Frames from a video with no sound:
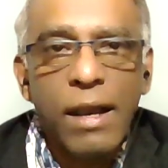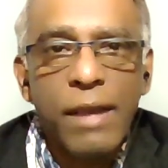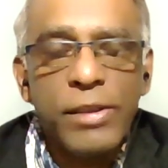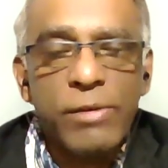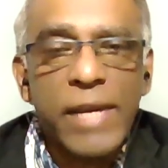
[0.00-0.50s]

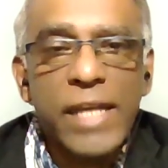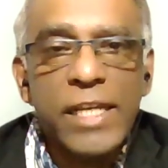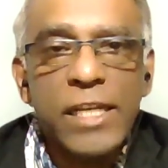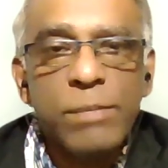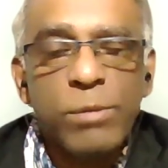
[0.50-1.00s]

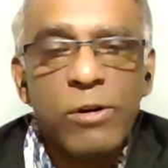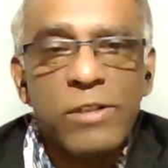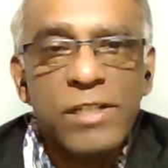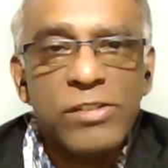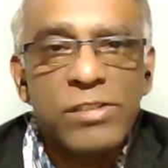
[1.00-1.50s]
Iranian
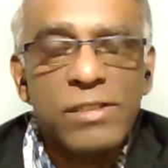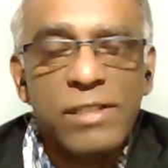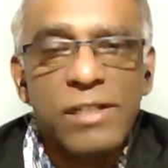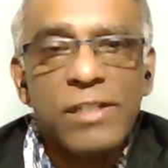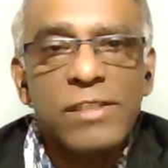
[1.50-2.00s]

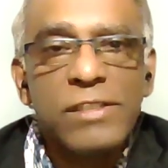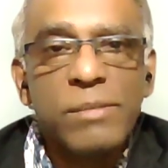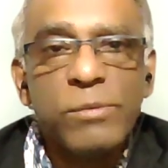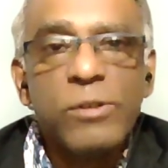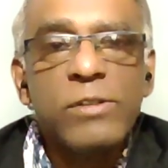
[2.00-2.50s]
protesters
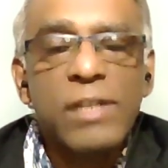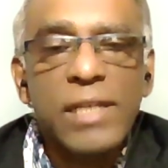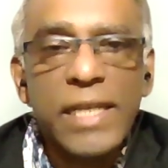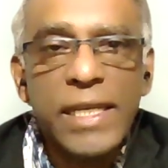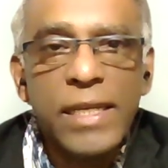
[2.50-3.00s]

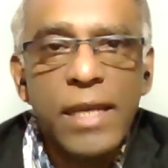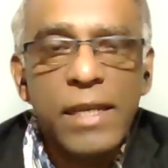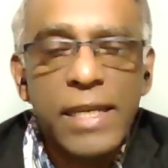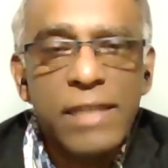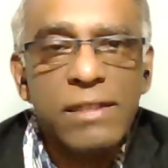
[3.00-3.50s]
brutally
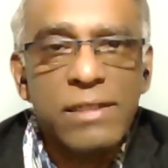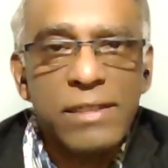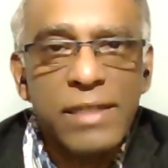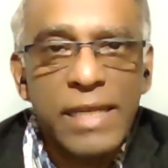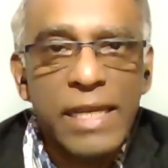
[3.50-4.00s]
killed
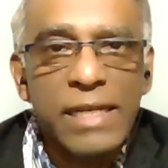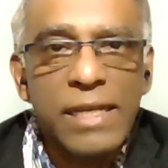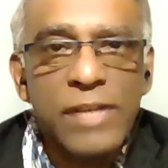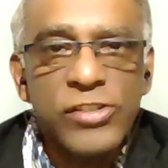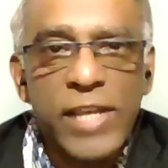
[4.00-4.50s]

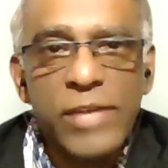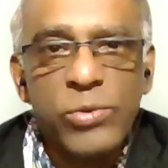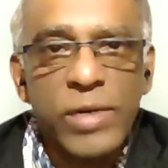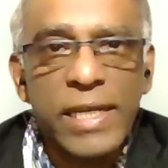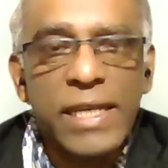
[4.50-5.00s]
in
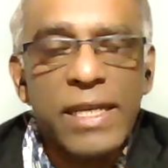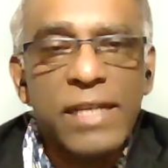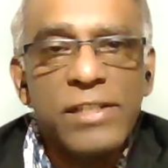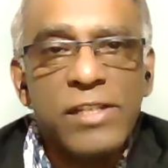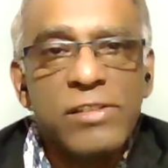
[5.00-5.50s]
January,
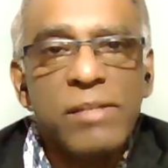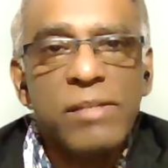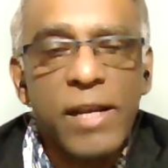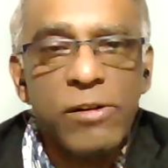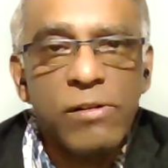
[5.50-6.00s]
in just a
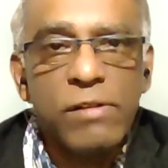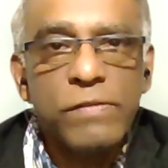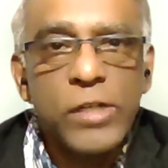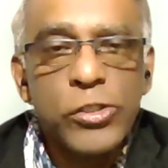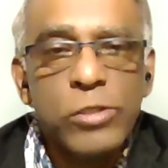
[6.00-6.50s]
matter
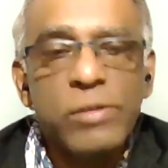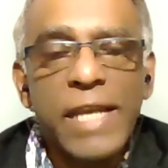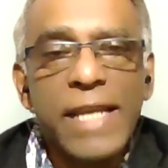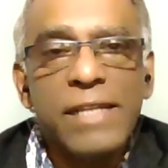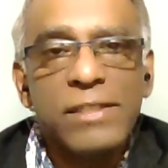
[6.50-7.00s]
of 2
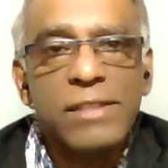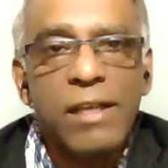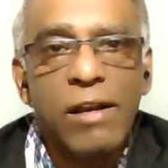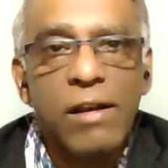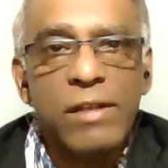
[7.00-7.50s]
days,
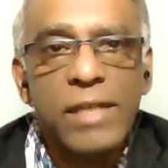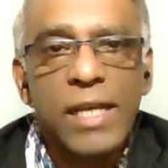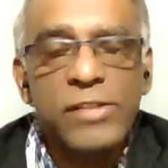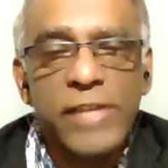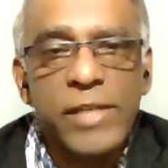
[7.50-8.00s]
on
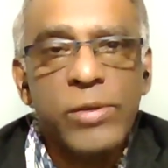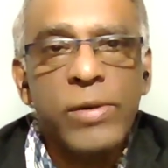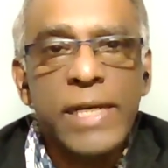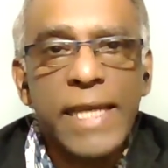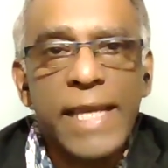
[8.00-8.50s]

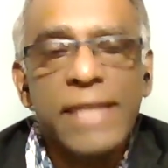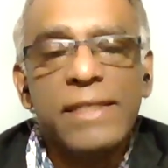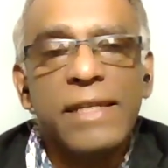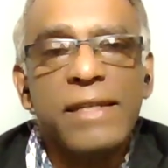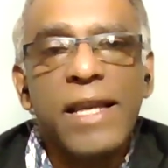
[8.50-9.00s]
January
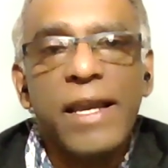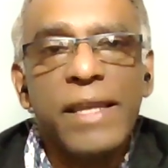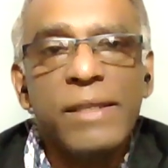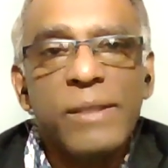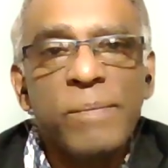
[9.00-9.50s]
8th and
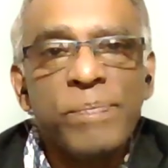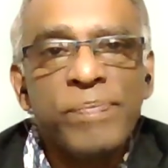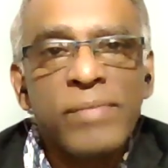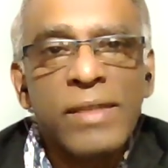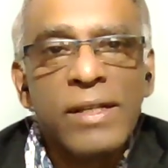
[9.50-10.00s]
9th.
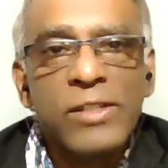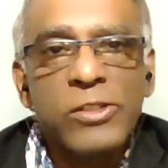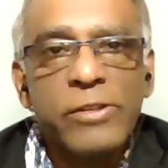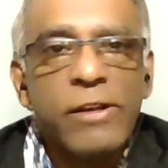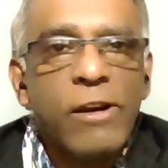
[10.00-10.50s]

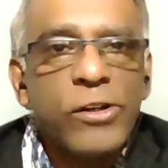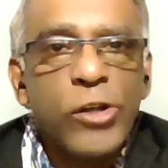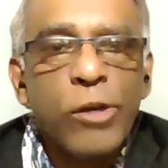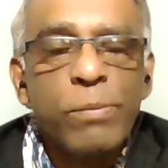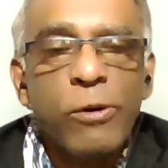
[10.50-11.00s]
So there are
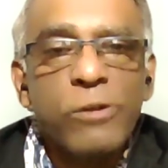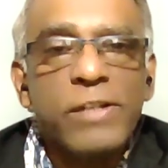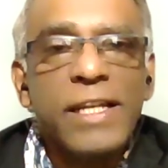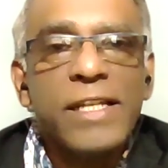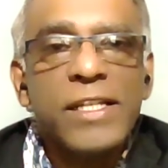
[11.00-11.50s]
no
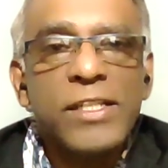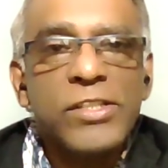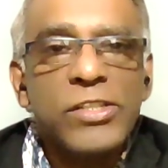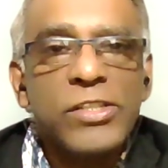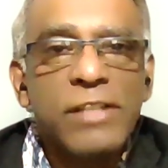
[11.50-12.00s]
protests.